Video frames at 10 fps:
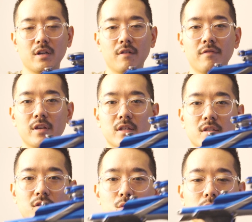of
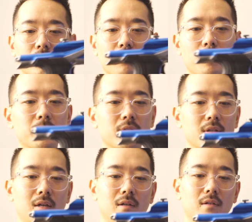these toolless grips,
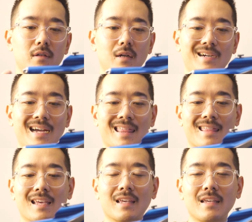I
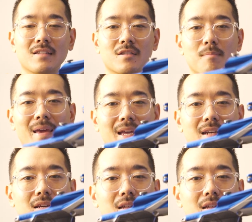think it's made